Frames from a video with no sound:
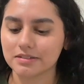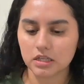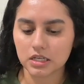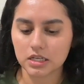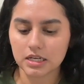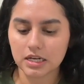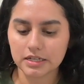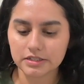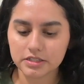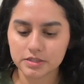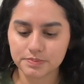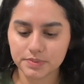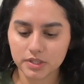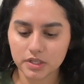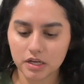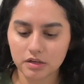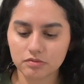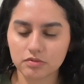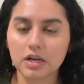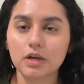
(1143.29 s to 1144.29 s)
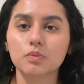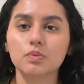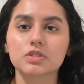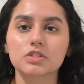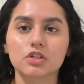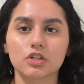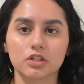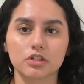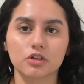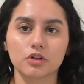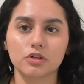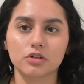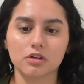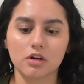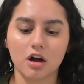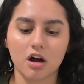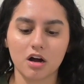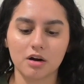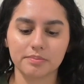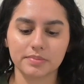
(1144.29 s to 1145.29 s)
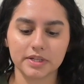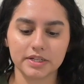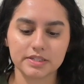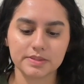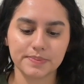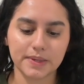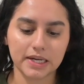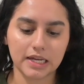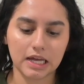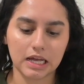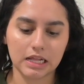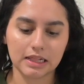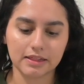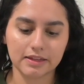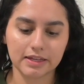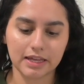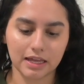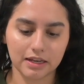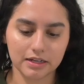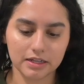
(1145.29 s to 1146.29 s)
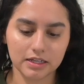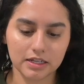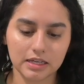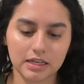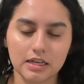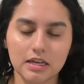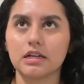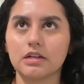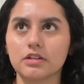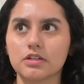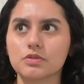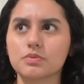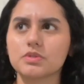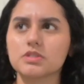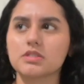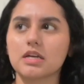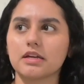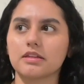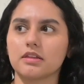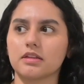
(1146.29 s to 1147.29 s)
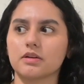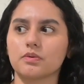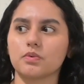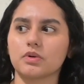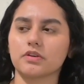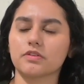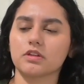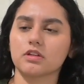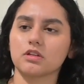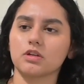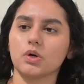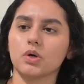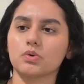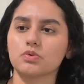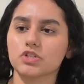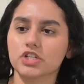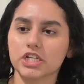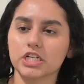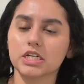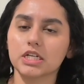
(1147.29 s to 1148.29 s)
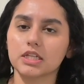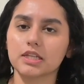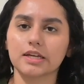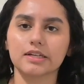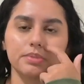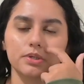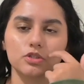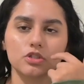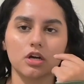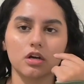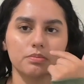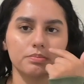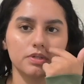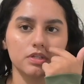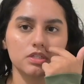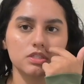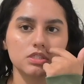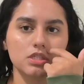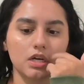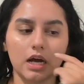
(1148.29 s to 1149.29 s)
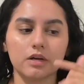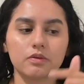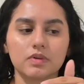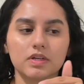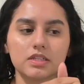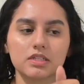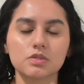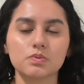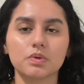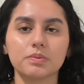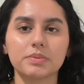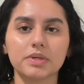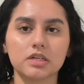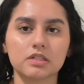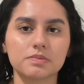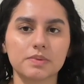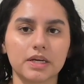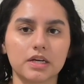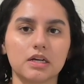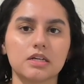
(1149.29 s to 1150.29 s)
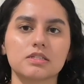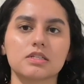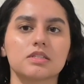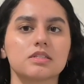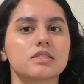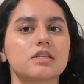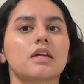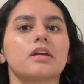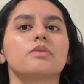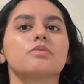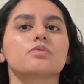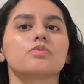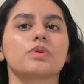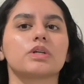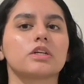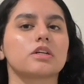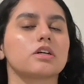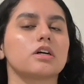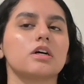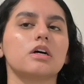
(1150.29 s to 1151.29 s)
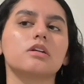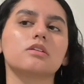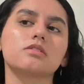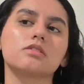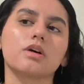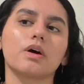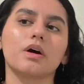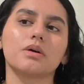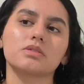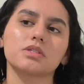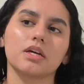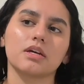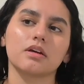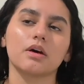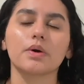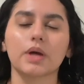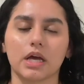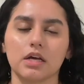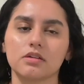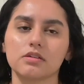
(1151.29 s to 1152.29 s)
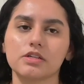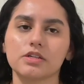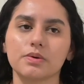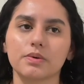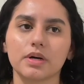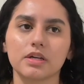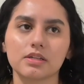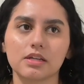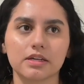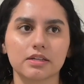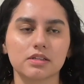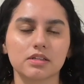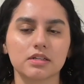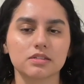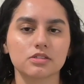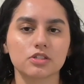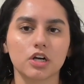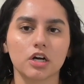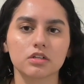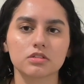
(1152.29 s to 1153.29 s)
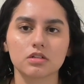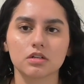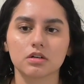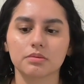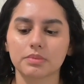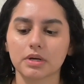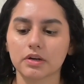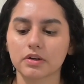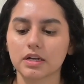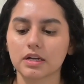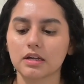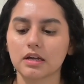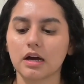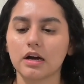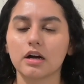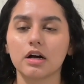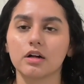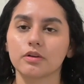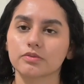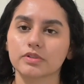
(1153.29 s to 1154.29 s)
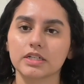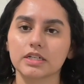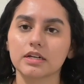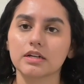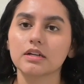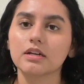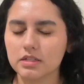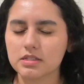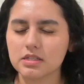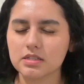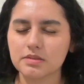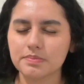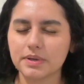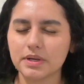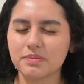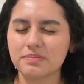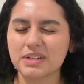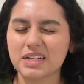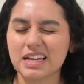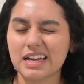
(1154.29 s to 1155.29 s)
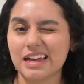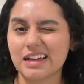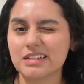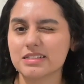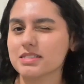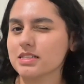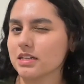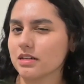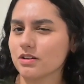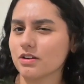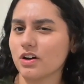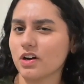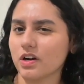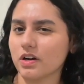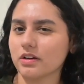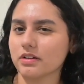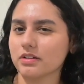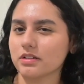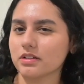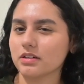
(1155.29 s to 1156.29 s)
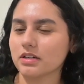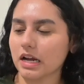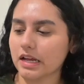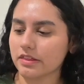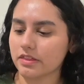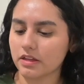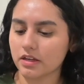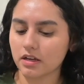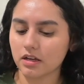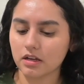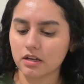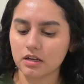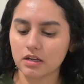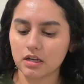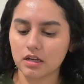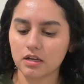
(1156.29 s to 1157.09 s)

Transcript: The next book I read was Good Girl Complex by Elle Kennedy. Now, this was, I think, one of the OG like book talk books. I read this one because my cousin said it was really good, so I was like, okay, you know what, like, let's talk to her about it. I'll read it. This is about Mackenzie and Connor, I think.